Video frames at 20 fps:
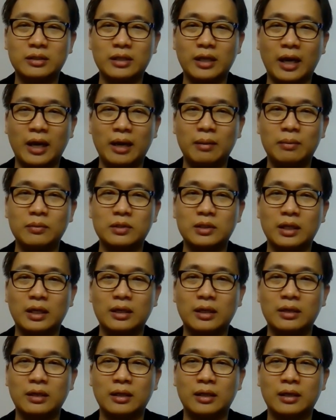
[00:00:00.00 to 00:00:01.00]
scams
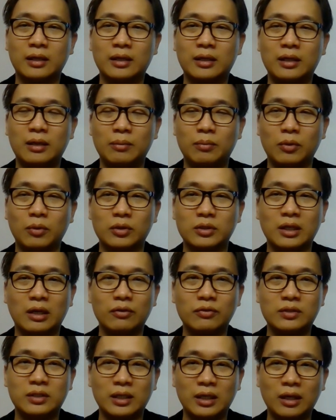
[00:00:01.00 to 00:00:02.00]
and keep
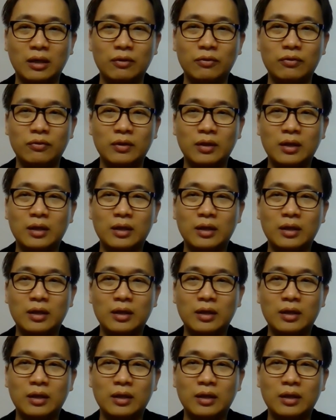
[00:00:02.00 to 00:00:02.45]
yourself safe.